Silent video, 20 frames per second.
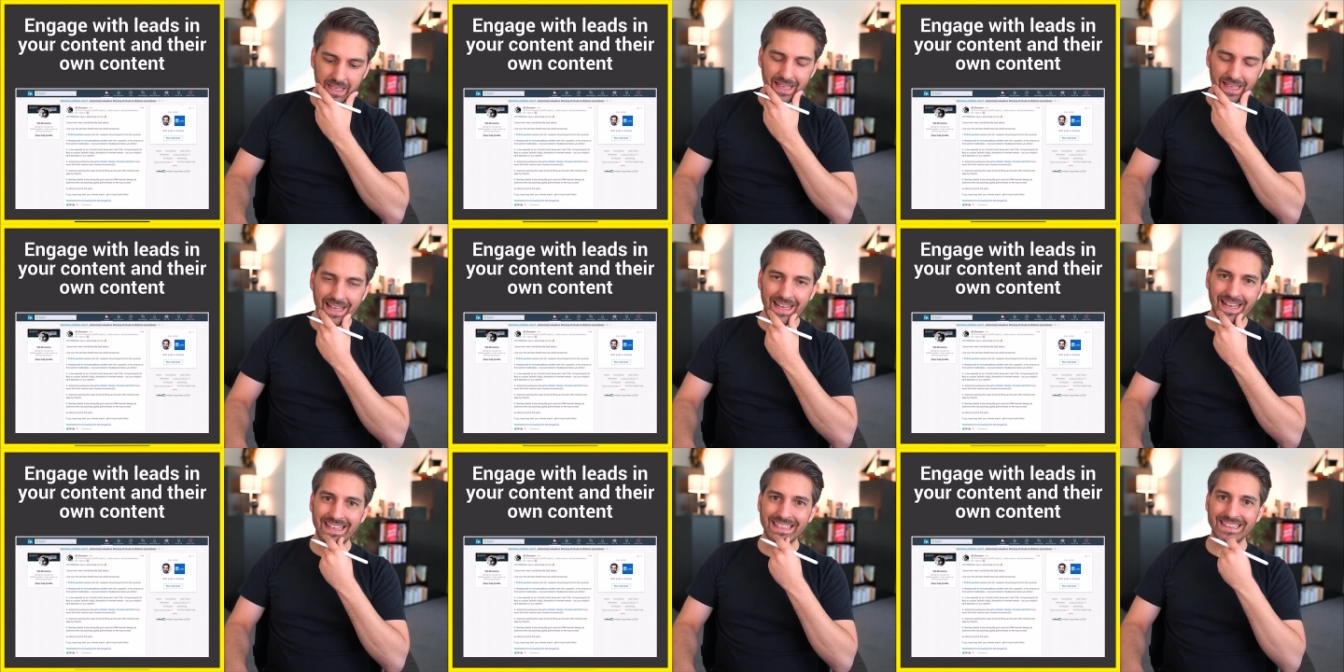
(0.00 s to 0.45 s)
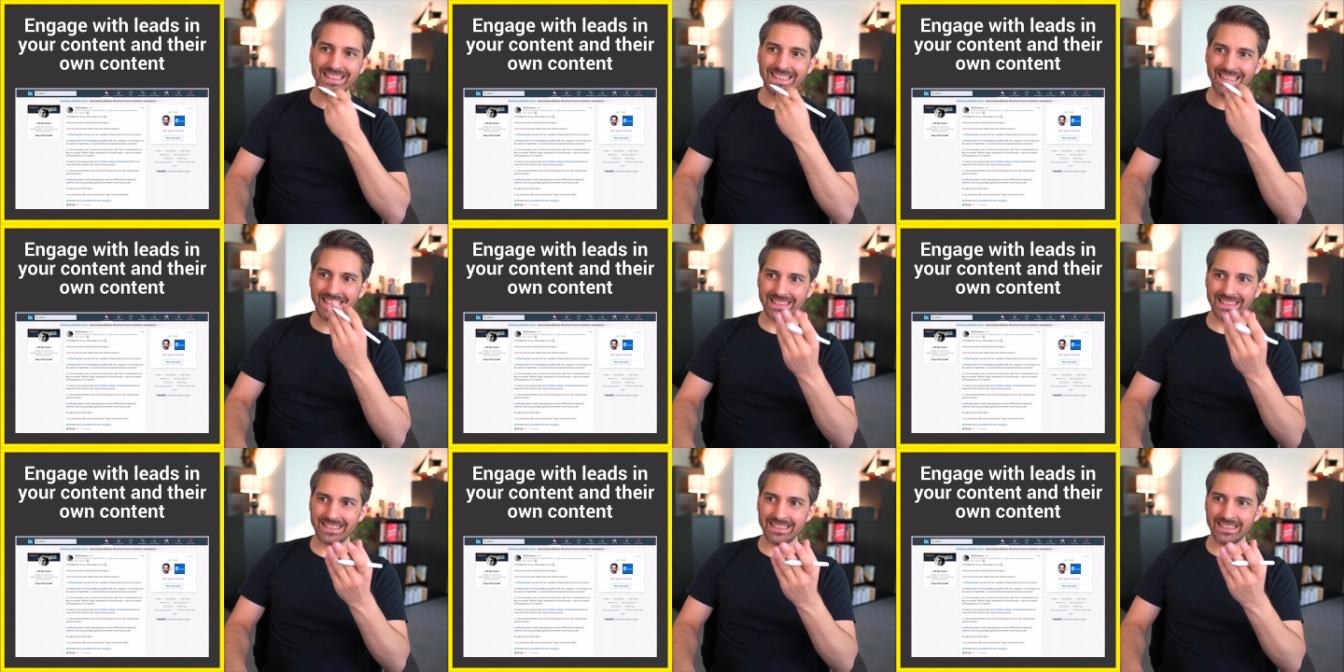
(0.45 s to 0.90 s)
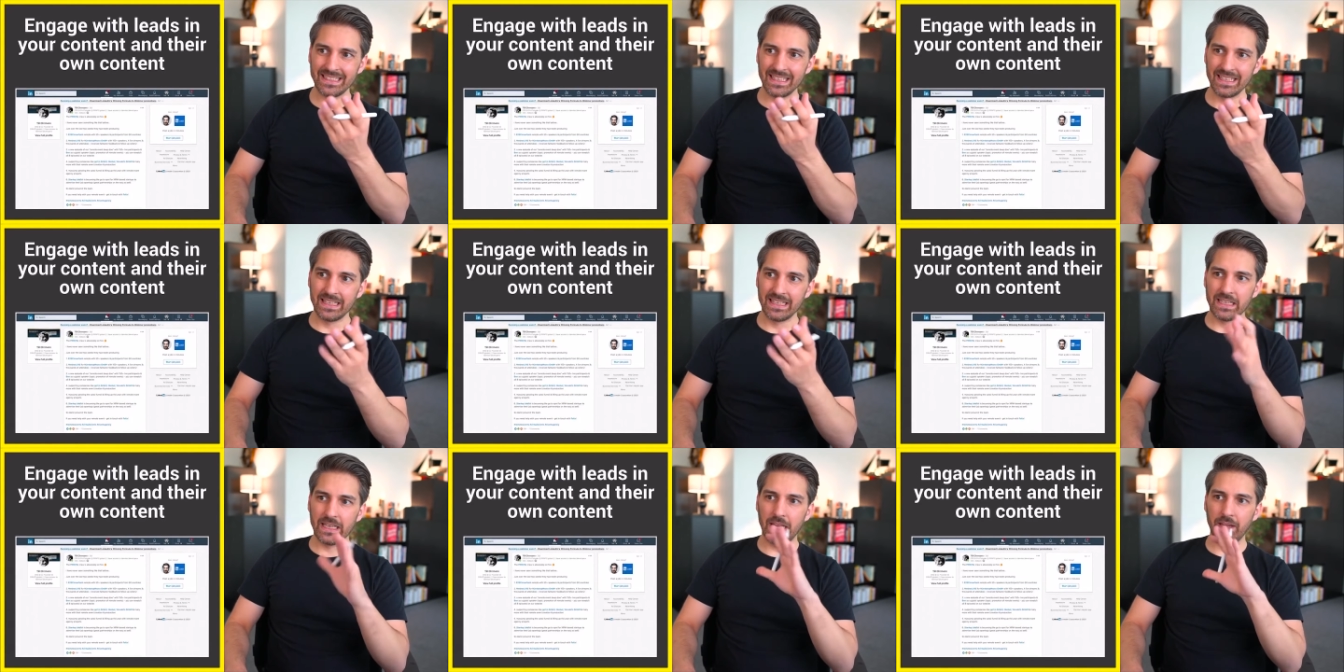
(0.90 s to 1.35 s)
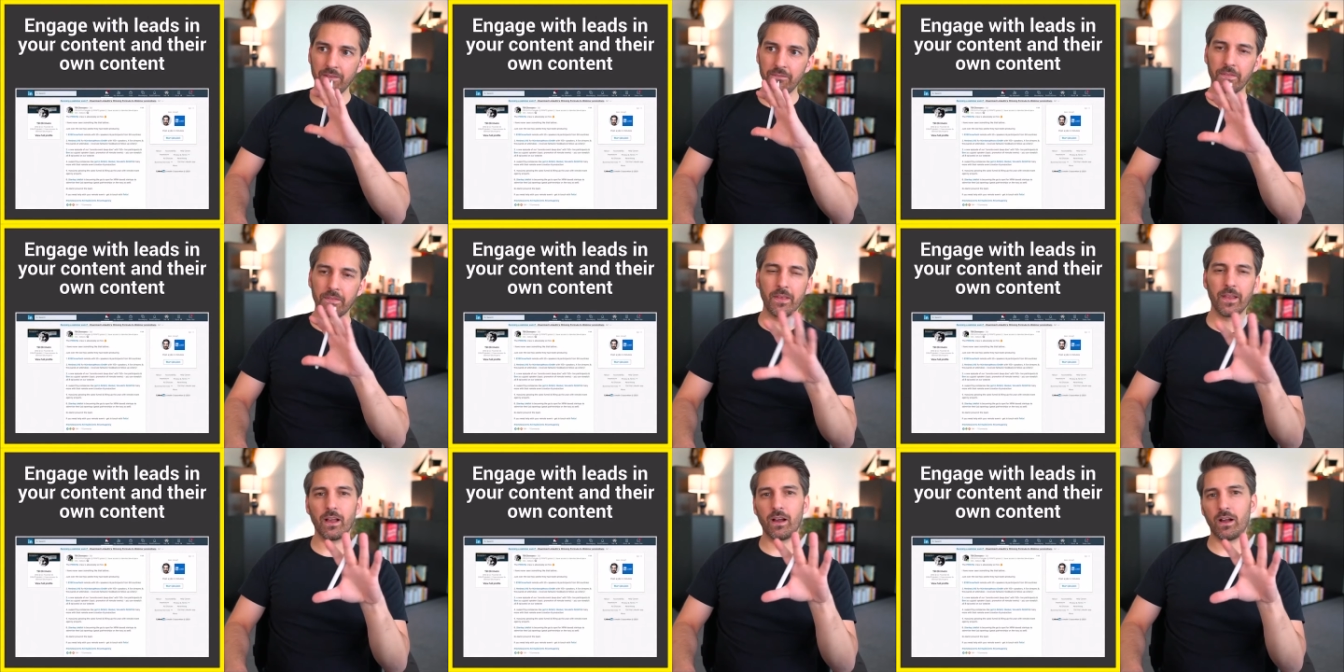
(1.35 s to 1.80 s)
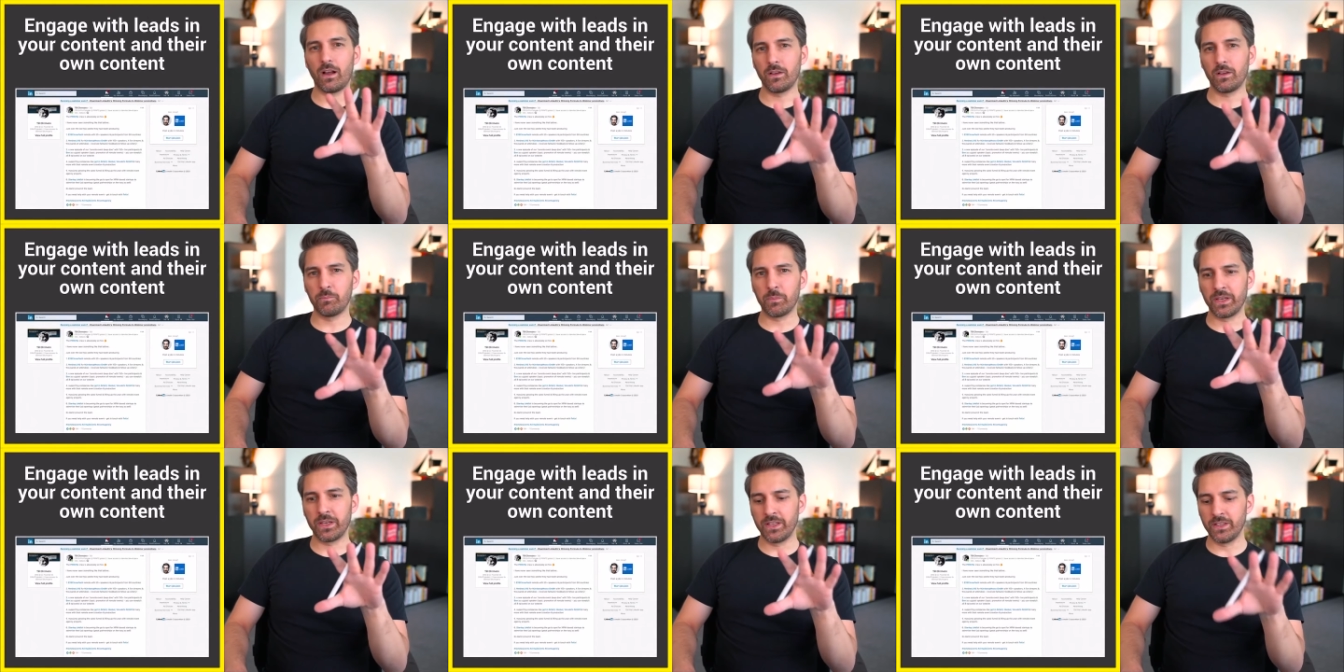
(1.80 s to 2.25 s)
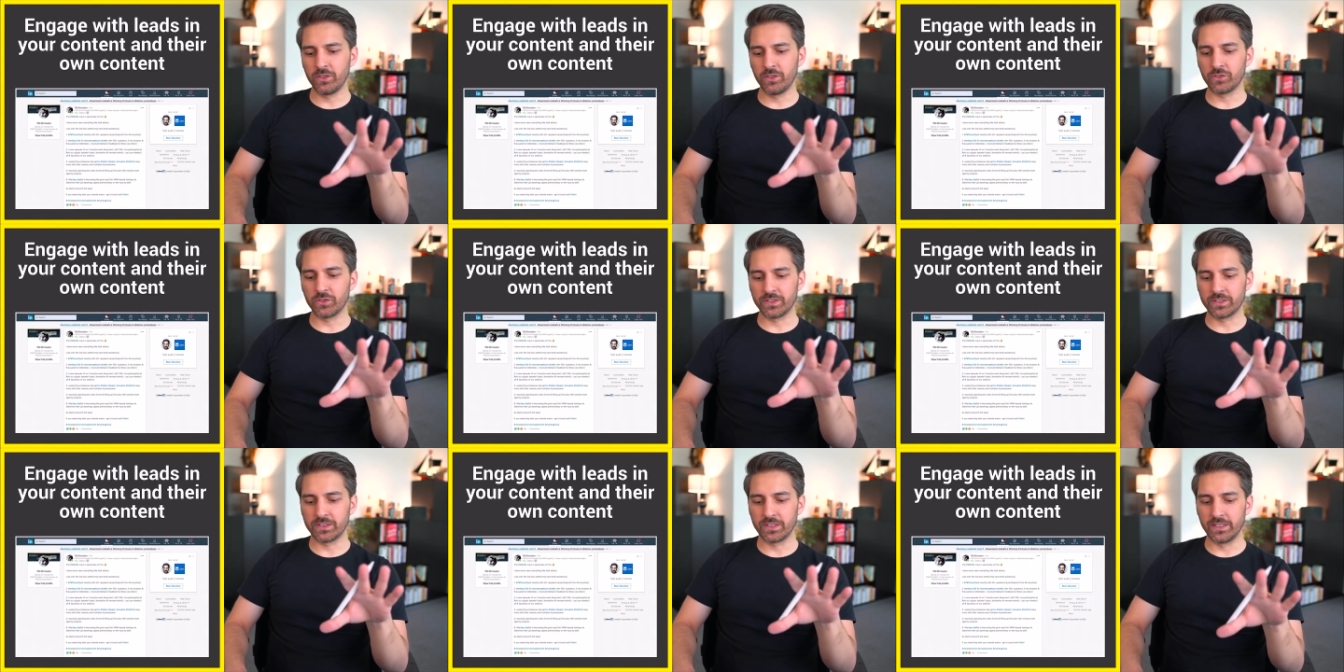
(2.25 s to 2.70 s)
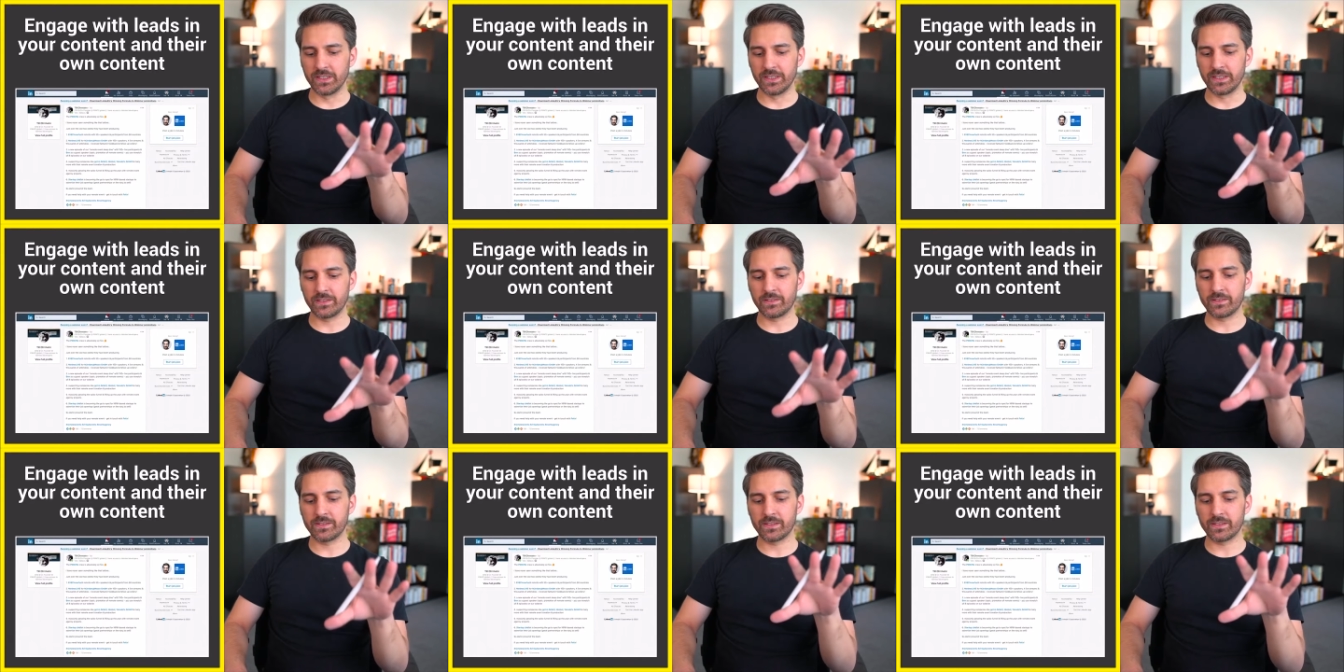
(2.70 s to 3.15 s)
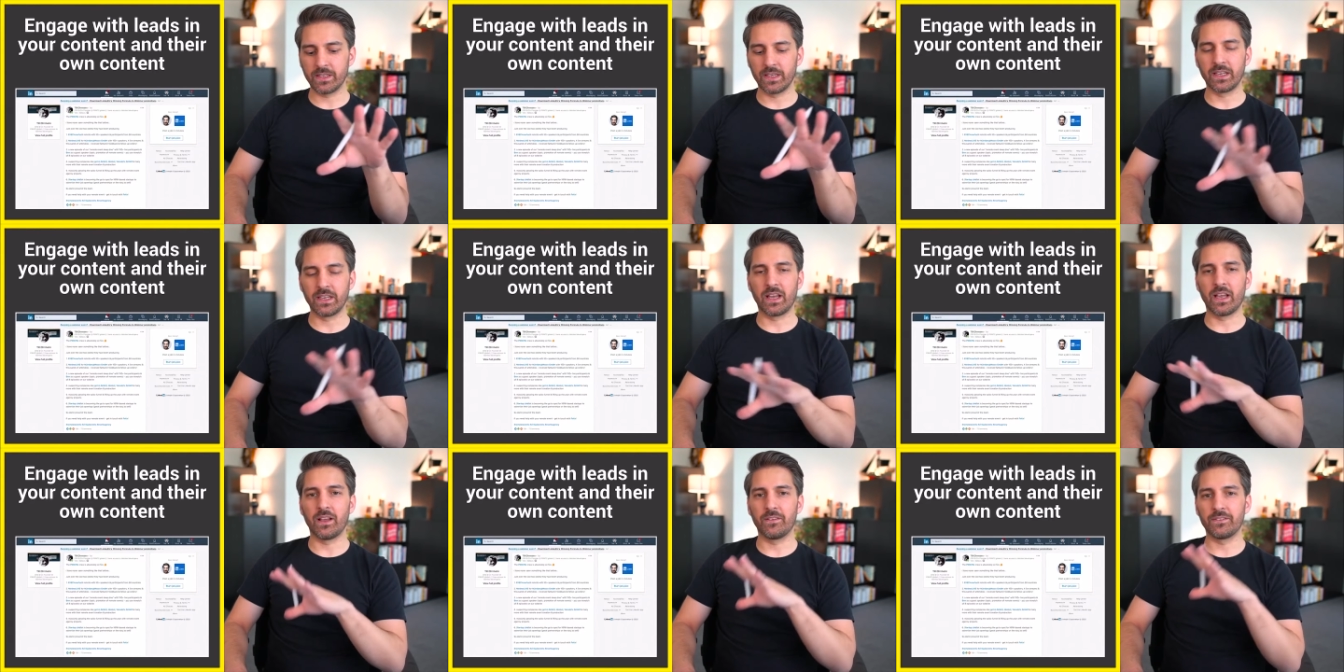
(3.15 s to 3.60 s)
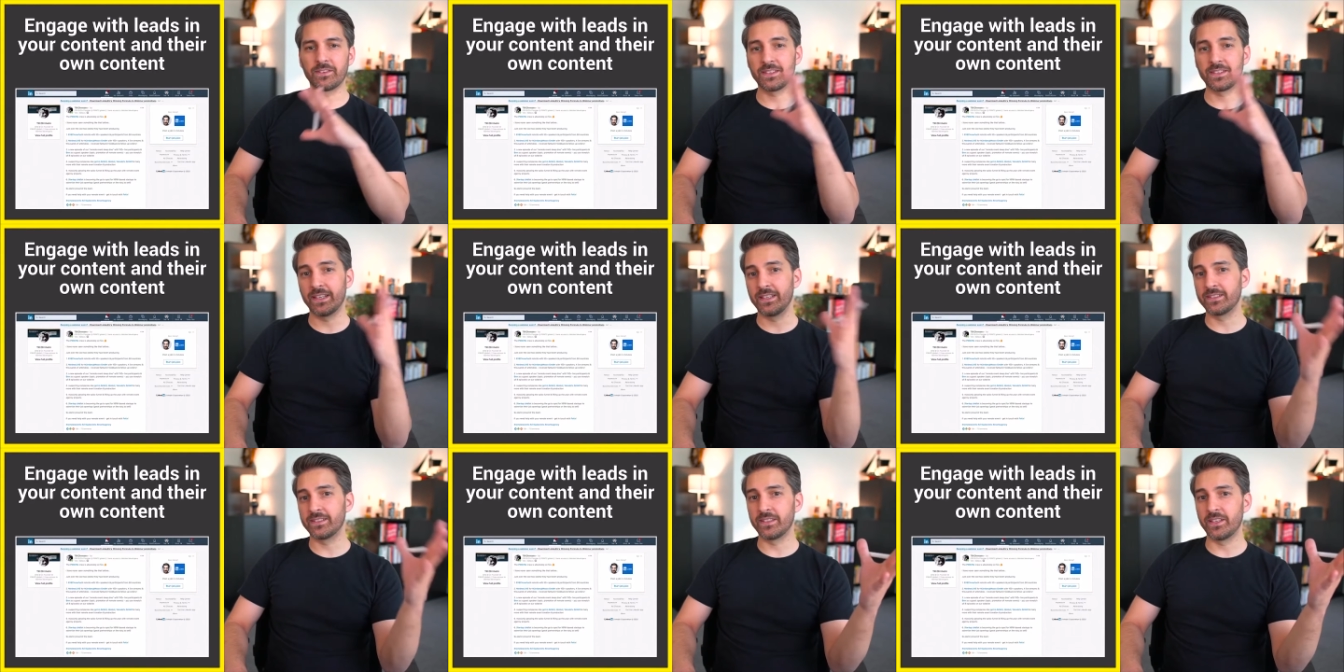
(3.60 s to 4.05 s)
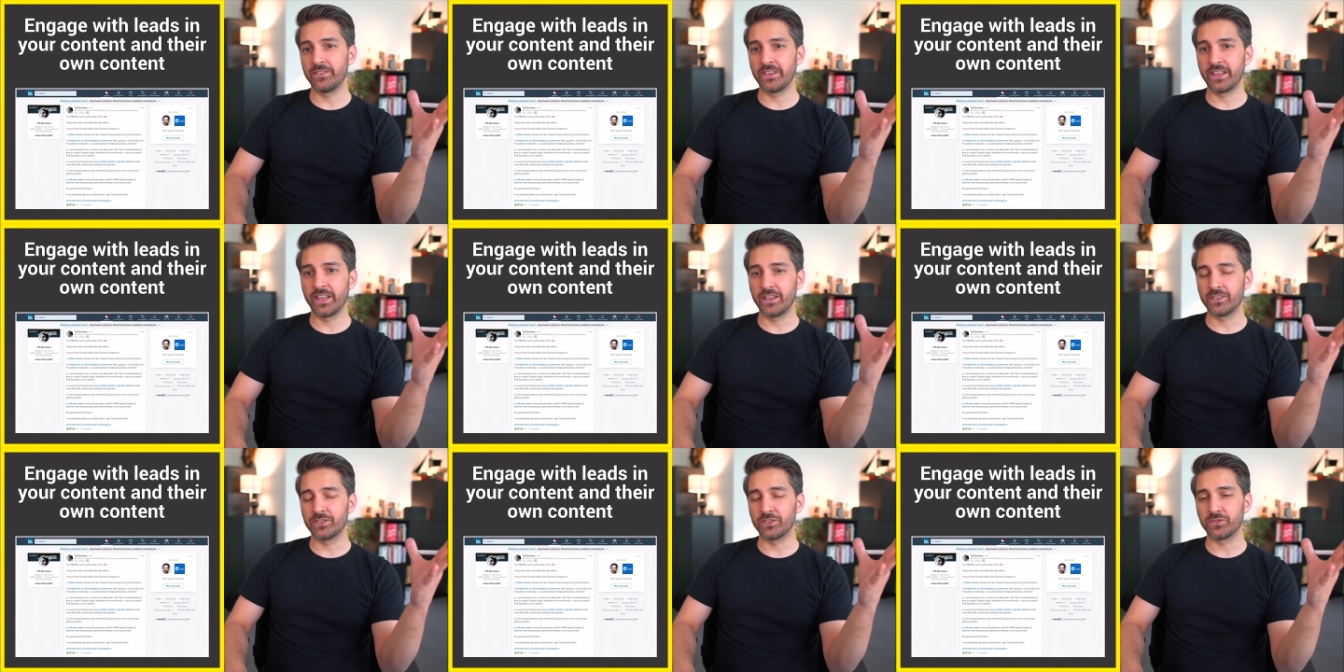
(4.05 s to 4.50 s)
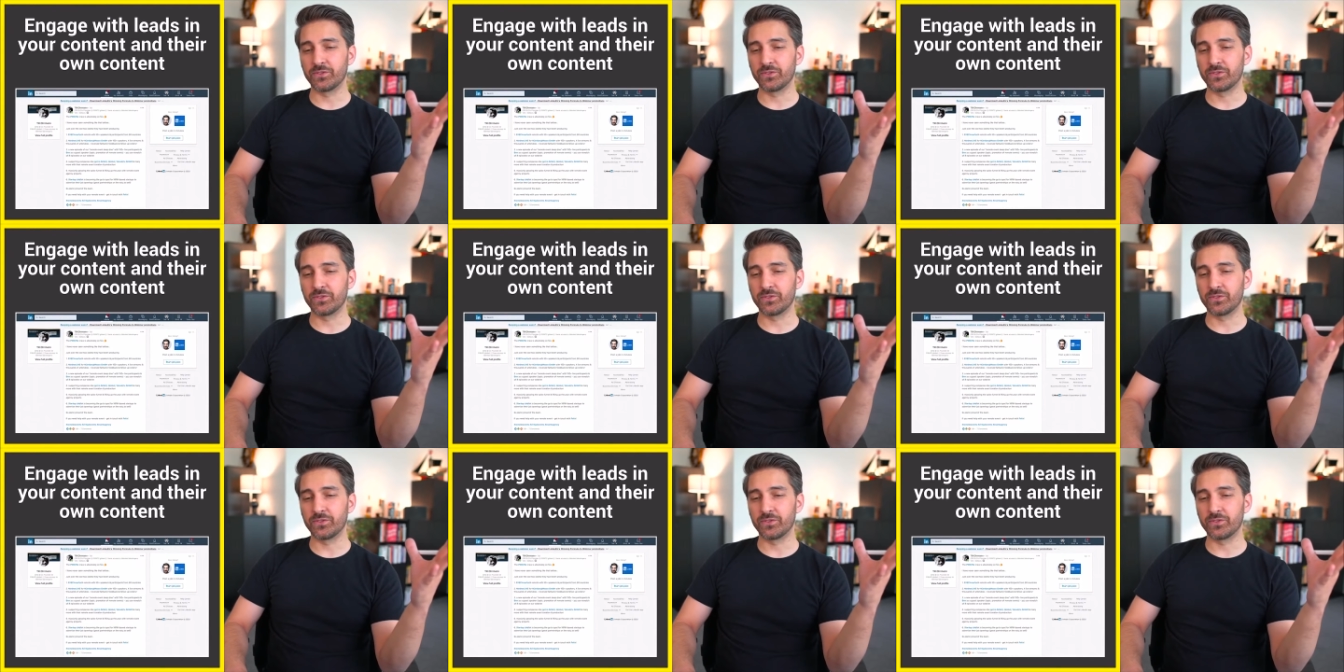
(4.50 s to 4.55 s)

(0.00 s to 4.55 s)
And then if they are on my interest list and I have Sales Navigator,